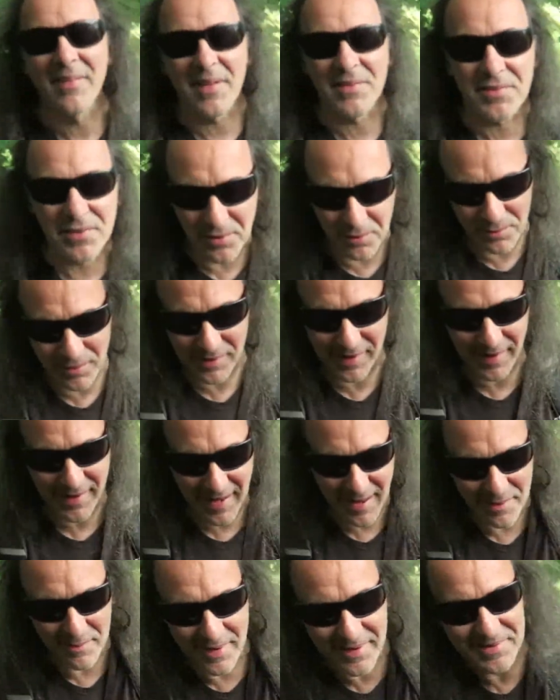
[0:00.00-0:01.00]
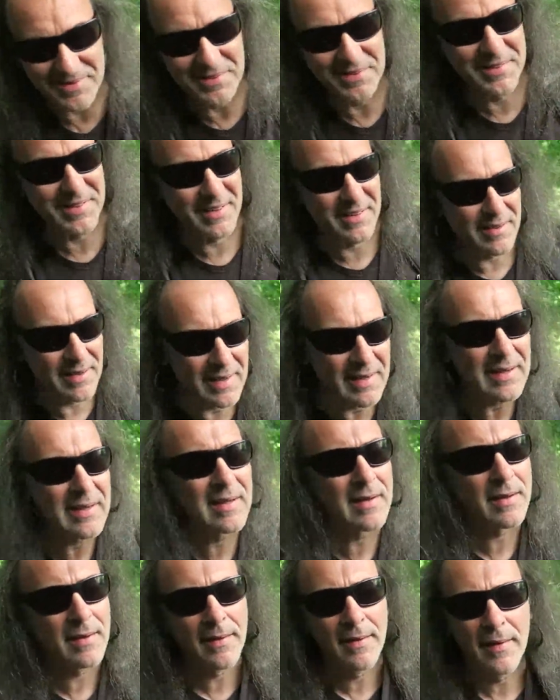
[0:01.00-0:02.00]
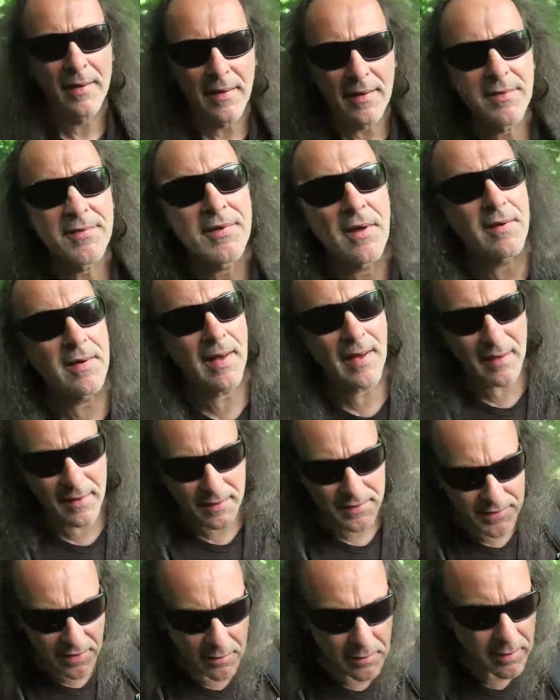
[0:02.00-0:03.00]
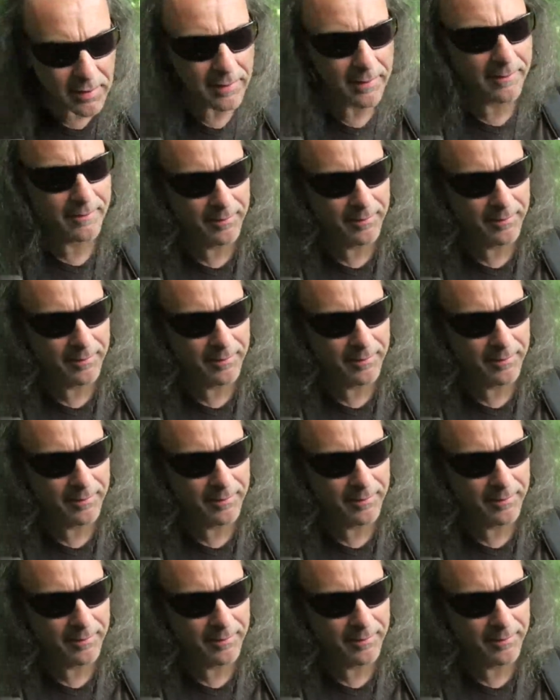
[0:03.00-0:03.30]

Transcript: that's not what I came here to do. So yeah, so